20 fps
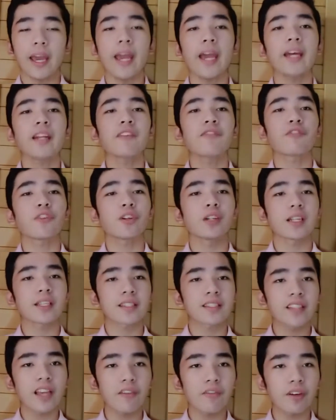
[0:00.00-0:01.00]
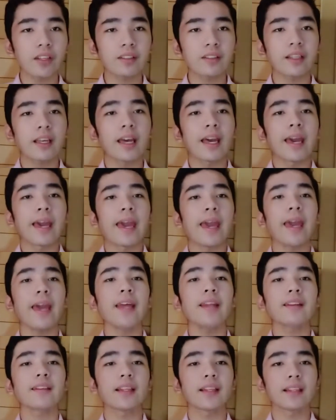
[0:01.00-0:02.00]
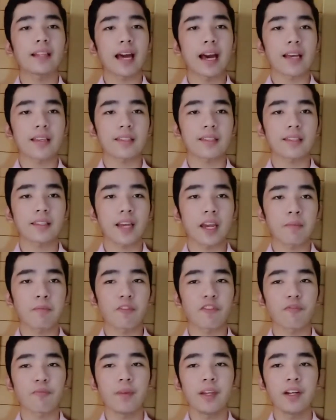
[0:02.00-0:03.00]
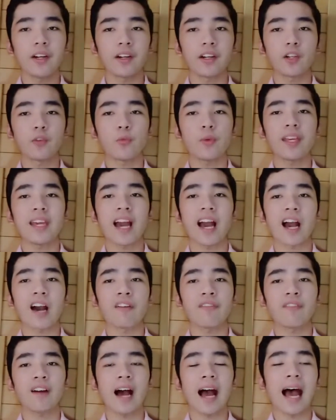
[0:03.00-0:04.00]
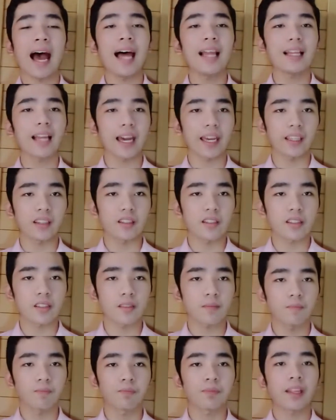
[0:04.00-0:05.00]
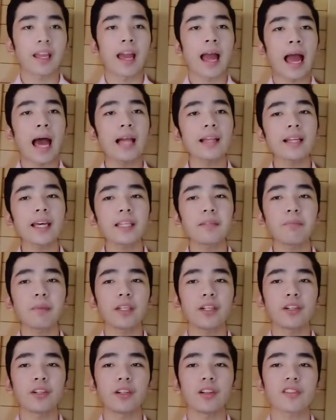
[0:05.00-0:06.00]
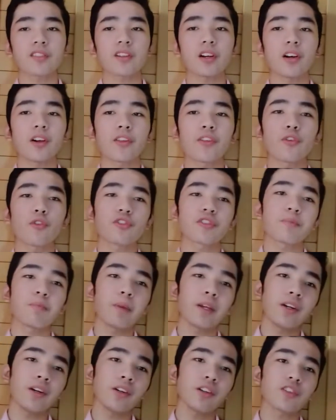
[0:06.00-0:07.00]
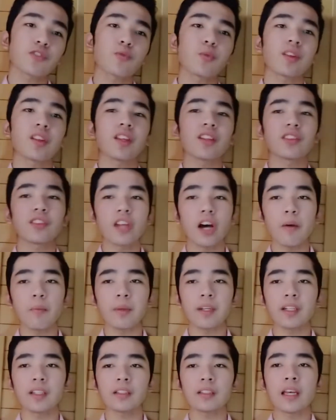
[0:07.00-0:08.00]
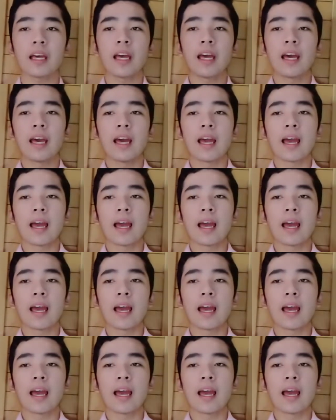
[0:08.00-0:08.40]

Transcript: And for the seventh and the last type of mineral, we have halides. Halide minerals are those minerals with a dominant